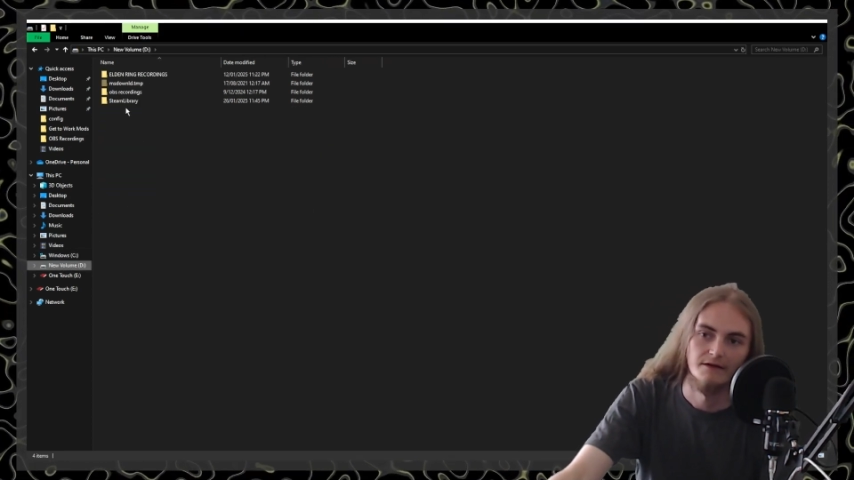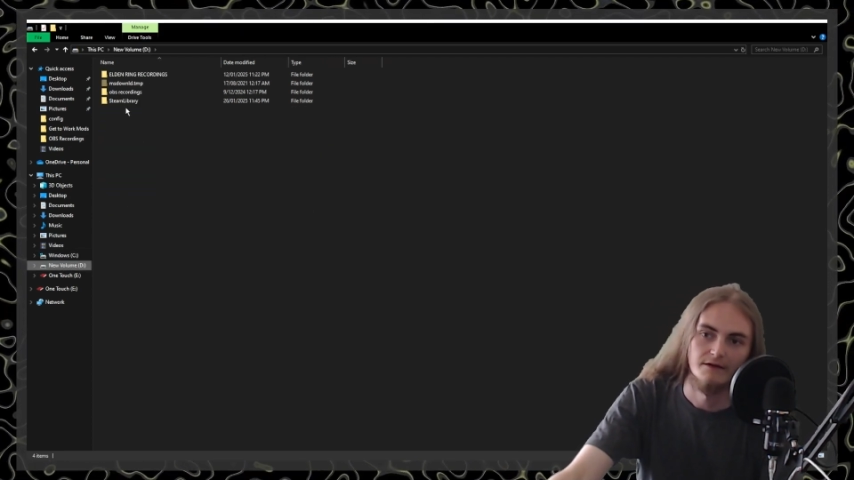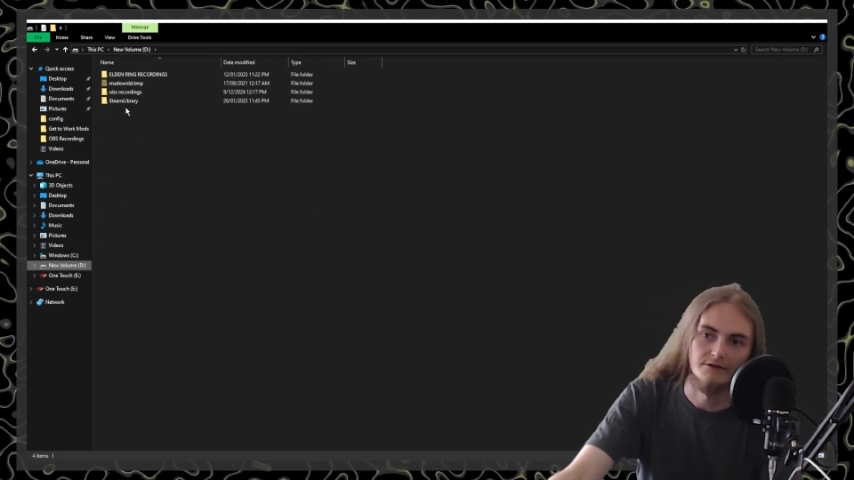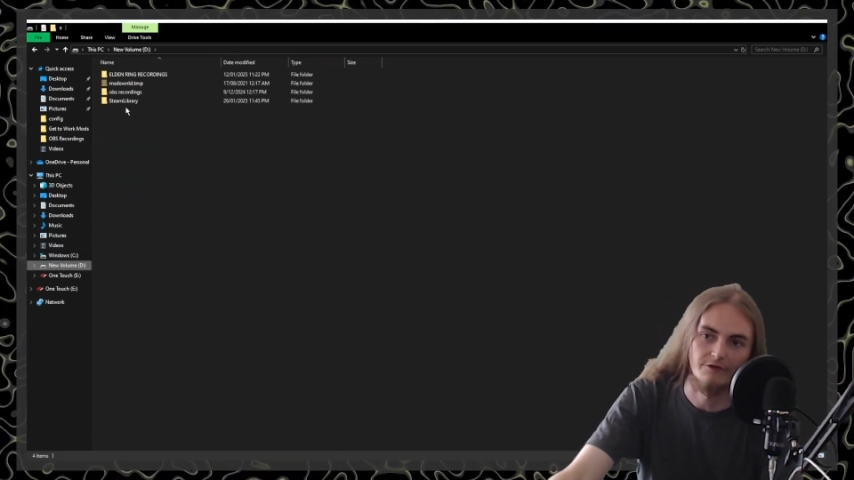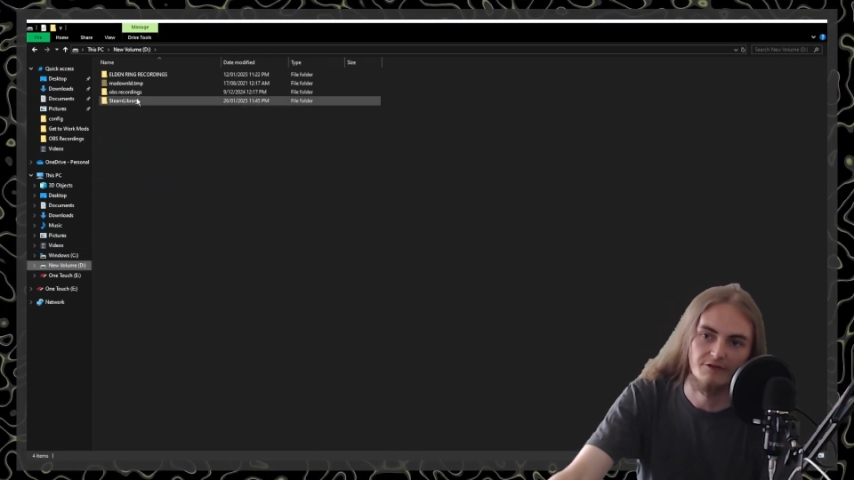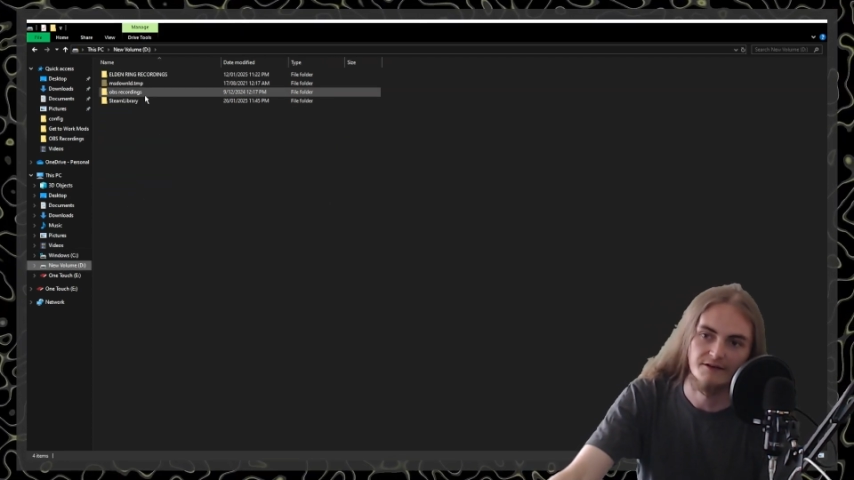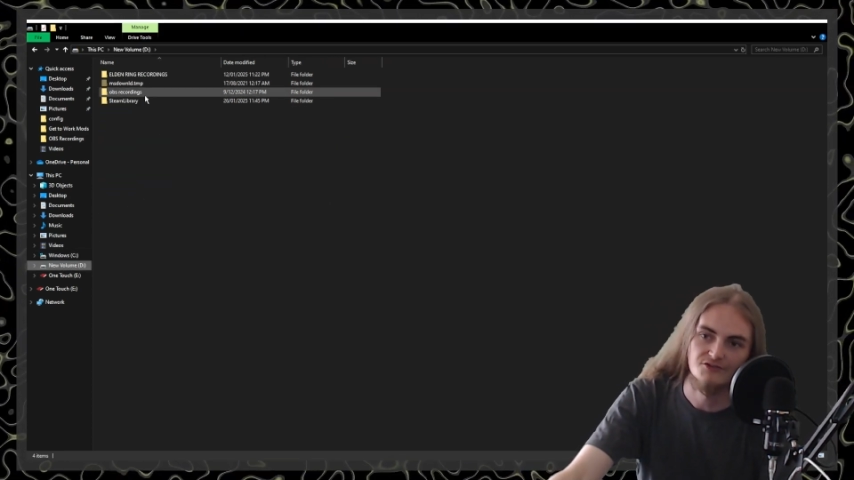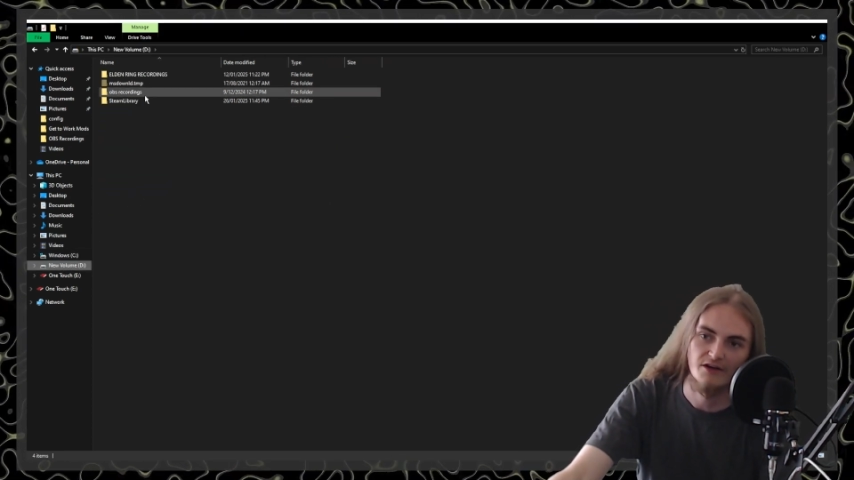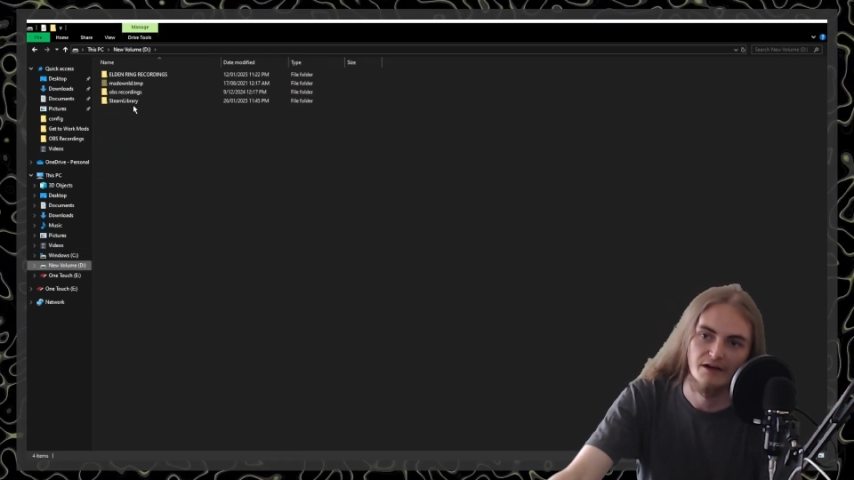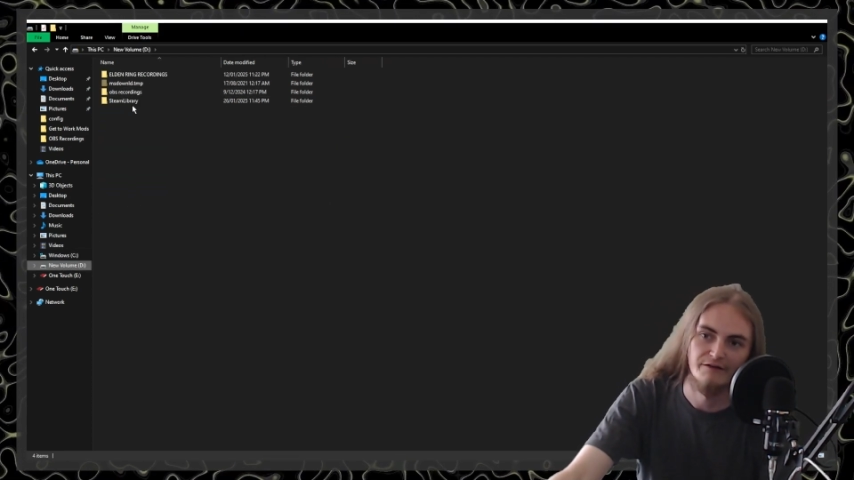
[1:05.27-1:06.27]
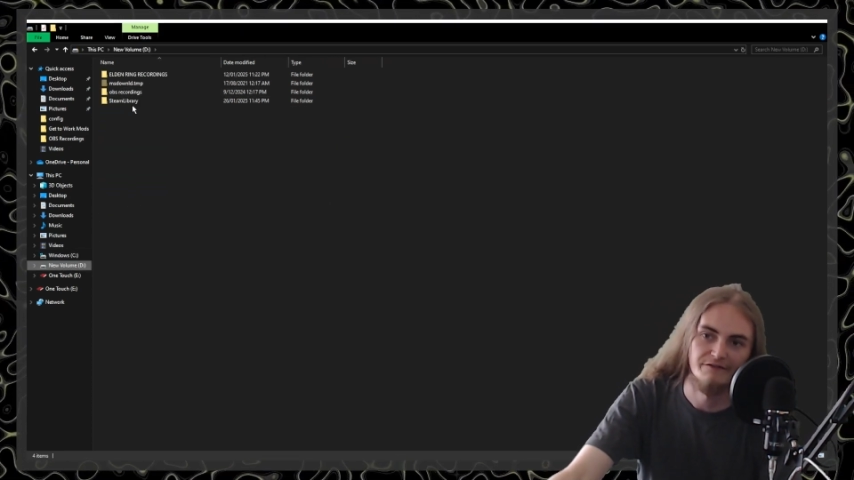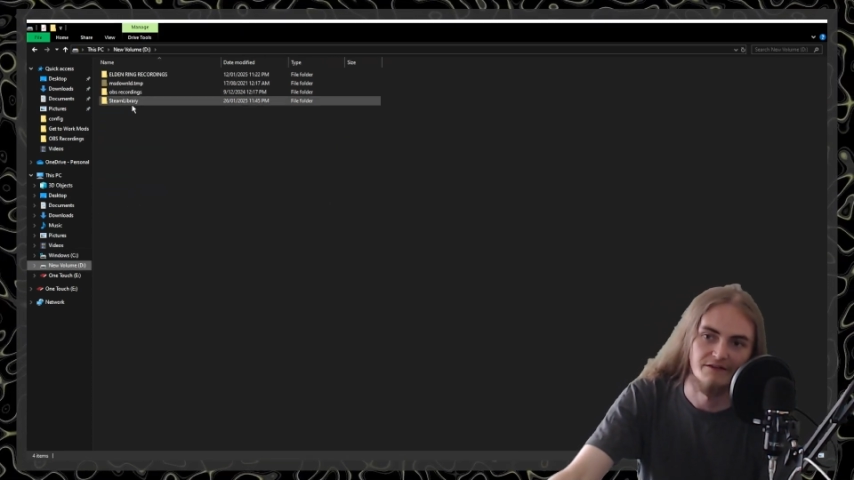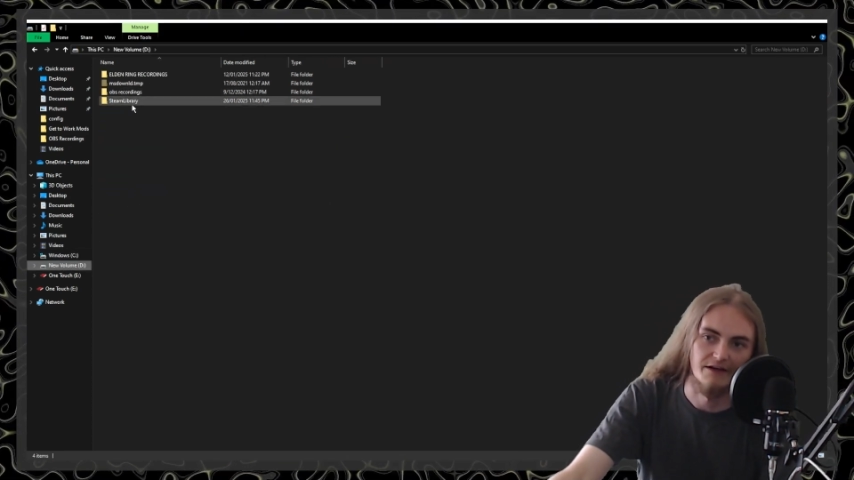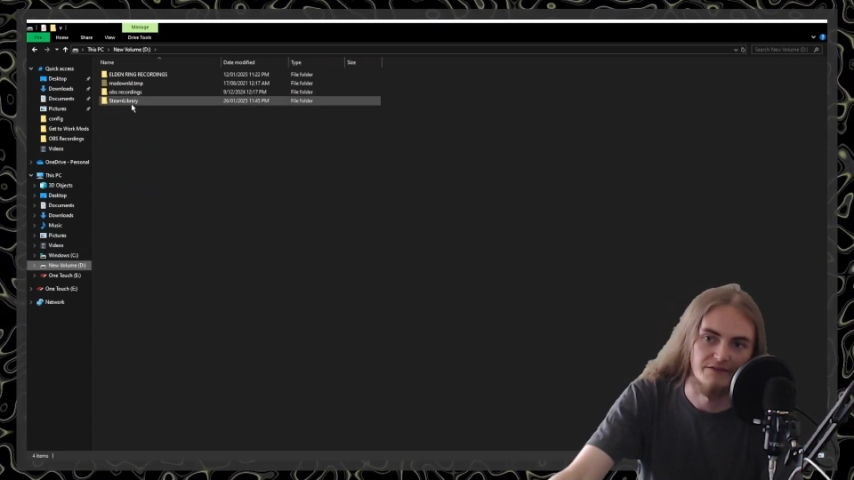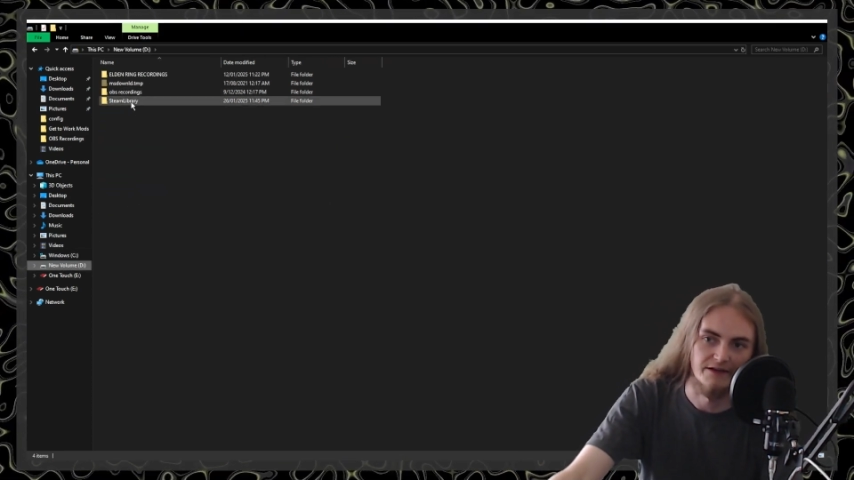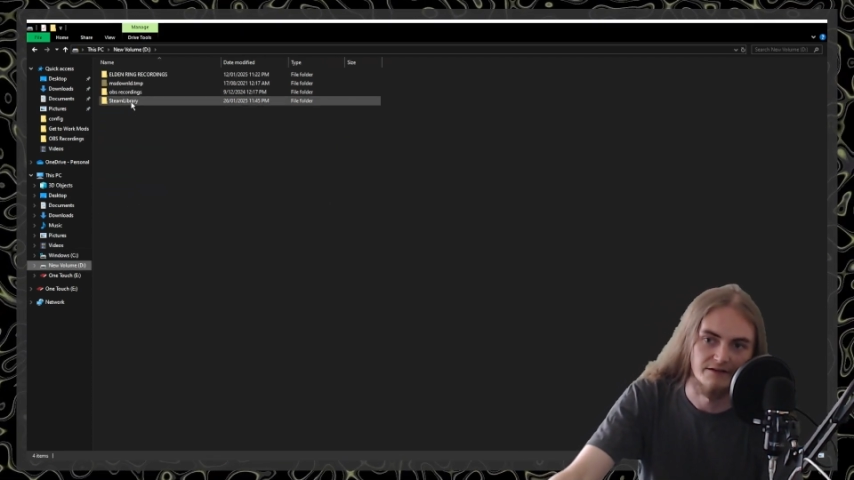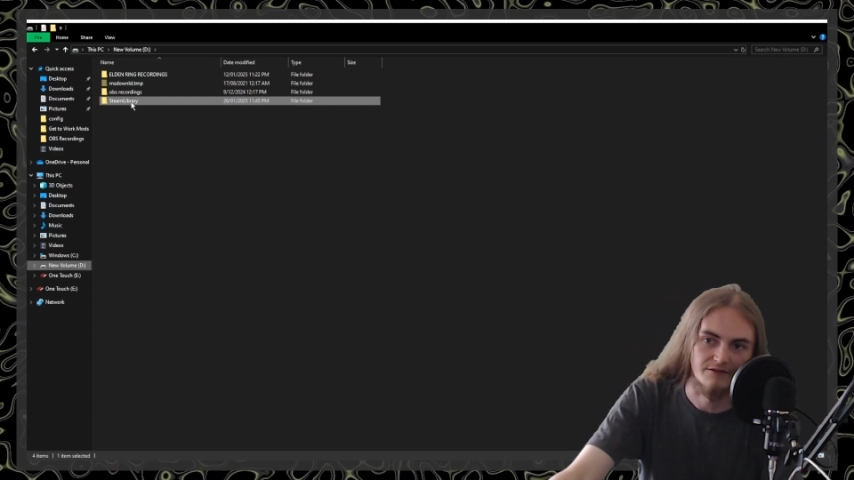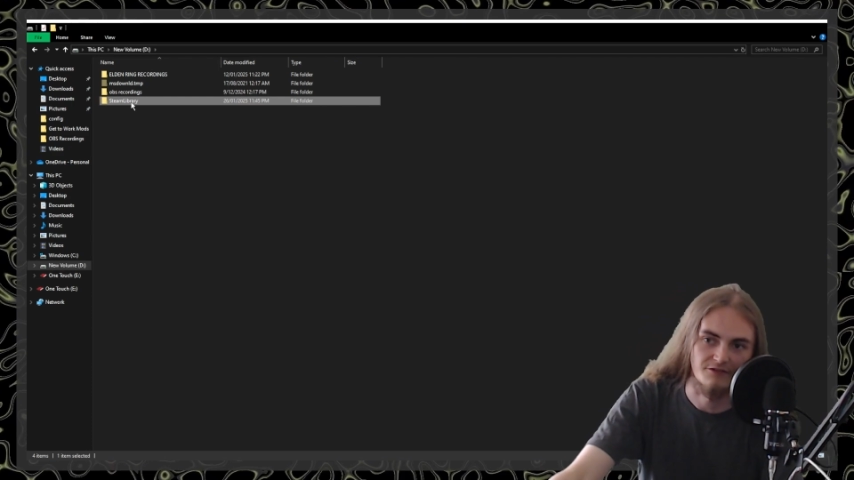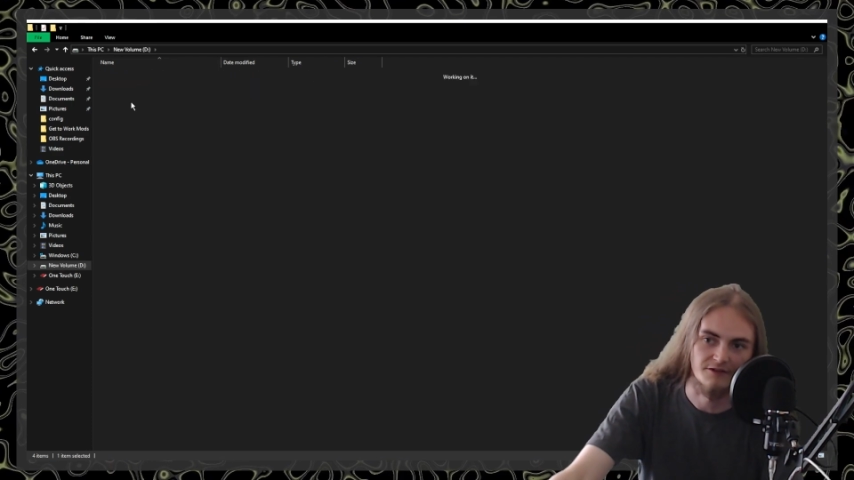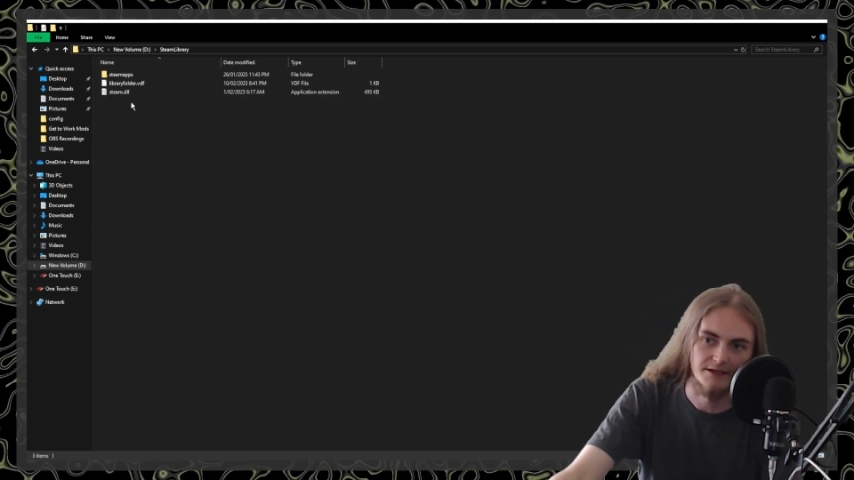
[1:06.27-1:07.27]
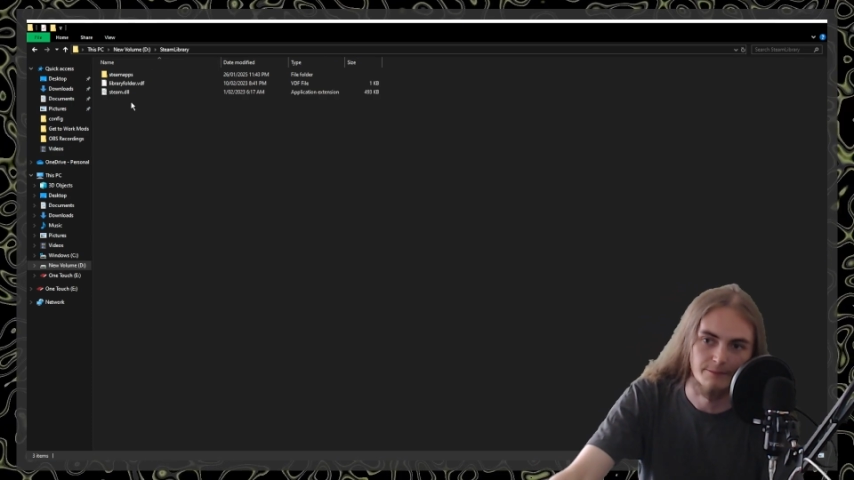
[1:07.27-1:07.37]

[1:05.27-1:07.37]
your C drive, and then Steam